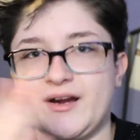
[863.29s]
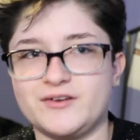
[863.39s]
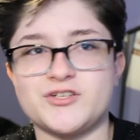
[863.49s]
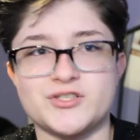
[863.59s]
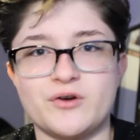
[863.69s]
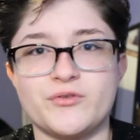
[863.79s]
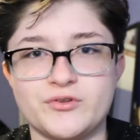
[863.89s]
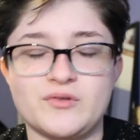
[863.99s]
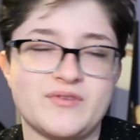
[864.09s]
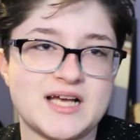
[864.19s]
could just go
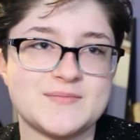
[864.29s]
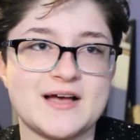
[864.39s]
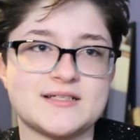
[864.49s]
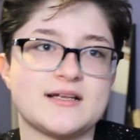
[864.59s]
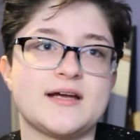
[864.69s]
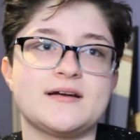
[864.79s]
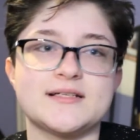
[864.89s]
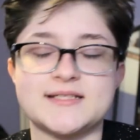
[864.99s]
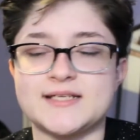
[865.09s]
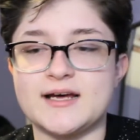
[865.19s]
through the fast pass line
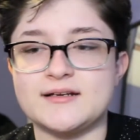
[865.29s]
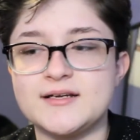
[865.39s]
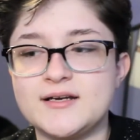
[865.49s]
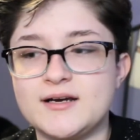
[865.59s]
instead